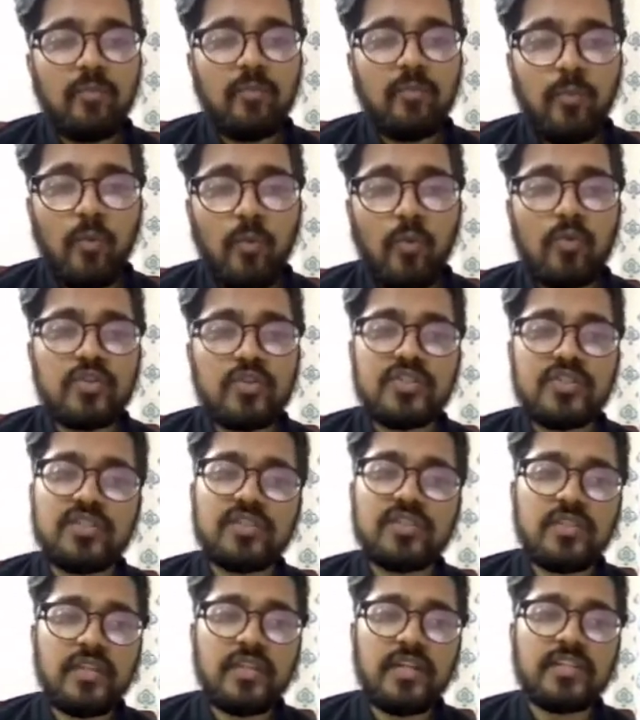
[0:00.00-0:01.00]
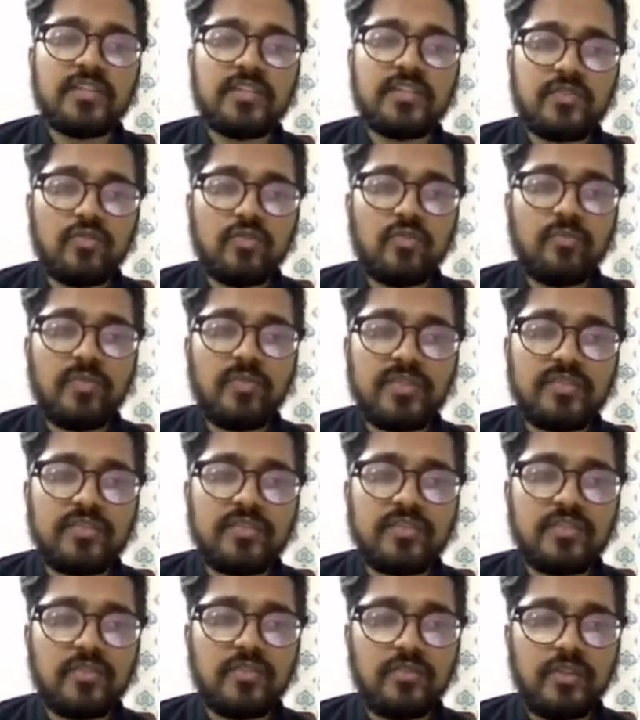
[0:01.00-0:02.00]
pose threats to
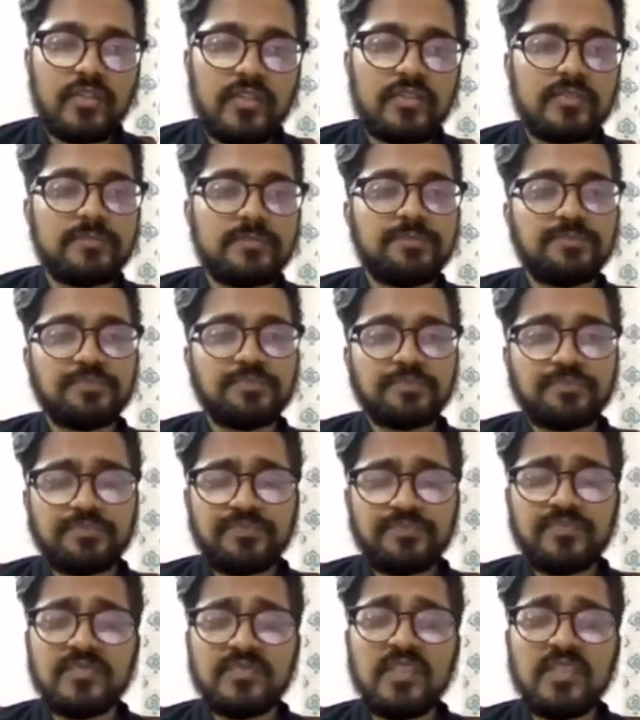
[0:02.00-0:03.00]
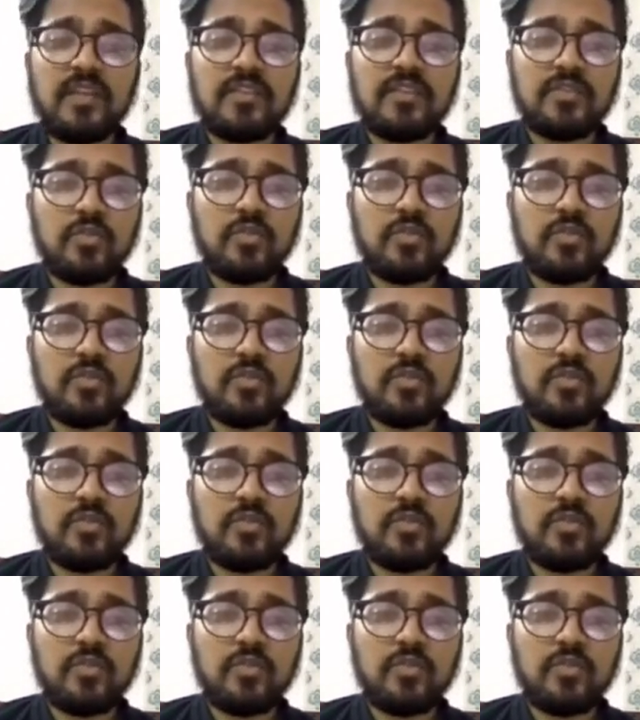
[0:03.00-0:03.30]
business units. So,